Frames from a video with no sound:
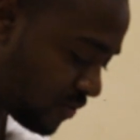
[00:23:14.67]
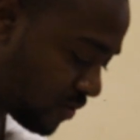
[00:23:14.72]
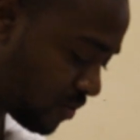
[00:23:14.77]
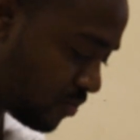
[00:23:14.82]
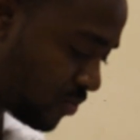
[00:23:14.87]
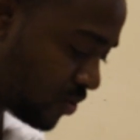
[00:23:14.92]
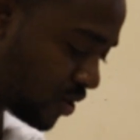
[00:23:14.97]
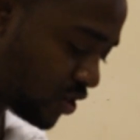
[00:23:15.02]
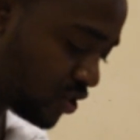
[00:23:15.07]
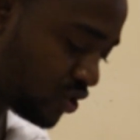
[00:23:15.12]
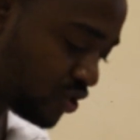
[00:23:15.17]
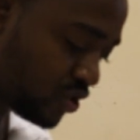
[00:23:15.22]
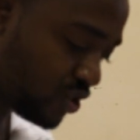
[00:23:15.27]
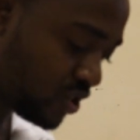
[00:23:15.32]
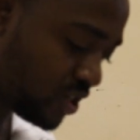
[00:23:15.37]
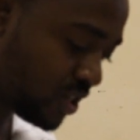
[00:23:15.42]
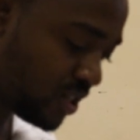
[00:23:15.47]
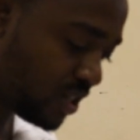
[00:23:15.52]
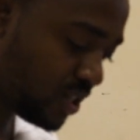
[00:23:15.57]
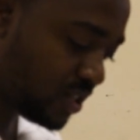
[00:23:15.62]
Formula
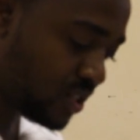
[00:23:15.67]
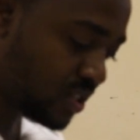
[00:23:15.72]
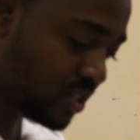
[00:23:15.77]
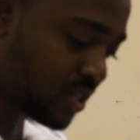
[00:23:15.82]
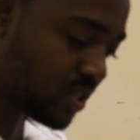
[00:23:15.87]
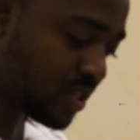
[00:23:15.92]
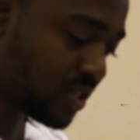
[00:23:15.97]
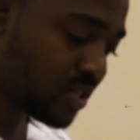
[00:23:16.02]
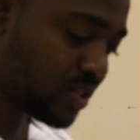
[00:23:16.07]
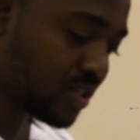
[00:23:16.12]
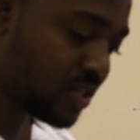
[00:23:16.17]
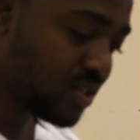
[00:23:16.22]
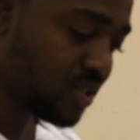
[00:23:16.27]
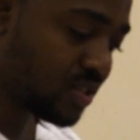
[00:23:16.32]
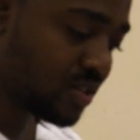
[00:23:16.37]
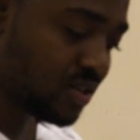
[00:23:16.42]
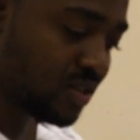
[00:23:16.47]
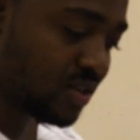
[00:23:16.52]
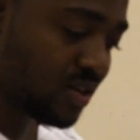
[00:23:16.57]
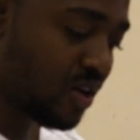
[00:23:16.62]
sheet.
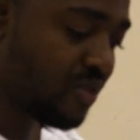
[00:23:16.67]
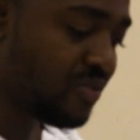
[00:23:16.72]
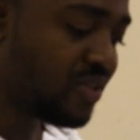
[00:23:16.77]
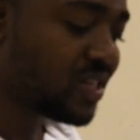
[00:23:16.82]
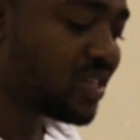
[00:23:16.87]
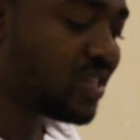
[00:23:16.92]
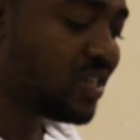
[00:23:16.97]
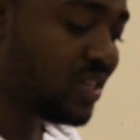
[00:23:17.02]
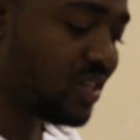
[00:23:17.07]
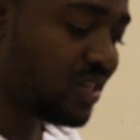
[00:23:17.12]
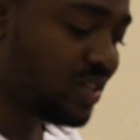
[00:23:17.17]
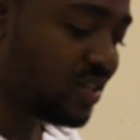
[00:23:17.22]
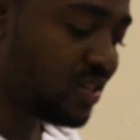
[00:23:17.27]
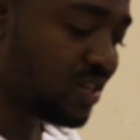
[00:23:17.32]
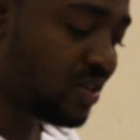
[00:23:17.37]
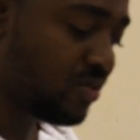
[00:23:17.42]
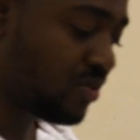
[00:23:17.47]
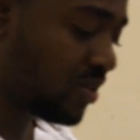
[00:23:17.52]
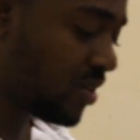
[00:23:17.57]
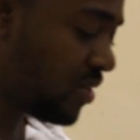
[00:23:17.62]
Obviously,
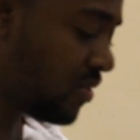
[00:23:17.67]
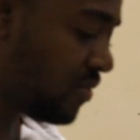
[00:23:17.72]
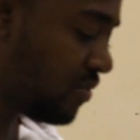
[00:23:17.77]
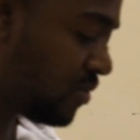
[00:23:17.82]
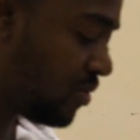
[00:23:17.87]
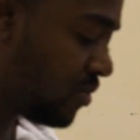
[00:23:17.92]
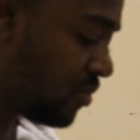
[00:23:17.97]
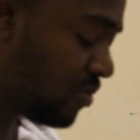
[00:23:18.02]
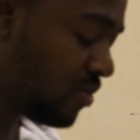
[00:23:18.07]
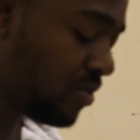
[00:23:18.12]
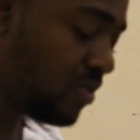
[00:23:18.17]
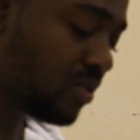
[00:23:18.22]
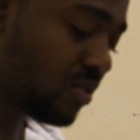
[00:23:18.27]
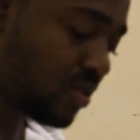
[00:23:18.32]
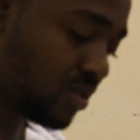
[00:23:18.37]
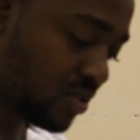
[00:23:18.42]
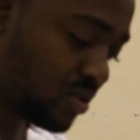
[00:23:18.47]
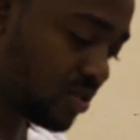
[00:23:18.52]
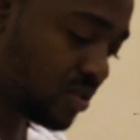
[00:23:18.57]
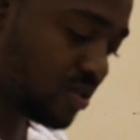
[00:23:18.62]
they will give you
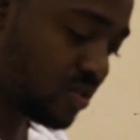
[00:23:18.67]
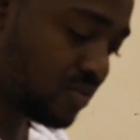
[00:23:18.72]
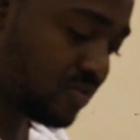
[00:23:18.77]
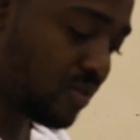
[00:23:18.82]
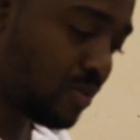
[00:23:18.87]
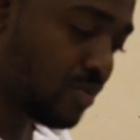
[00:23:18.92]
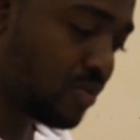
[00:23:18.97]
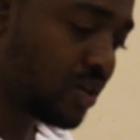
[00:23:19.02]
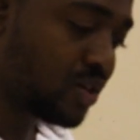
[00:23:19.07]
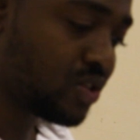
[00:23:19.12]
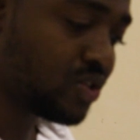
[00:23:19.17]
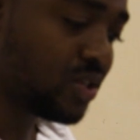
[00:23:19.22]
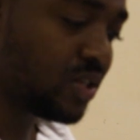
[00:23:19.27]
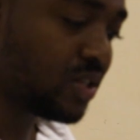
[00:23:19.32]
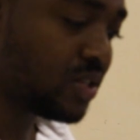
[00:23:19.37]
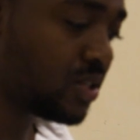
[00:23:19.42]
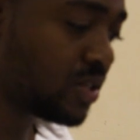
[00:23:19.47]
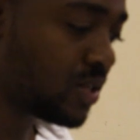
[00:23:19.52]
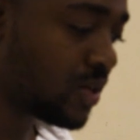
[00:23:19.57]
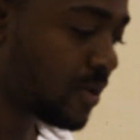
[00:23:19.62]
this formula
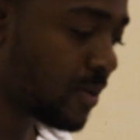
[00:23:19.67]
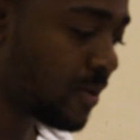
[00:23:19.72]
sheet.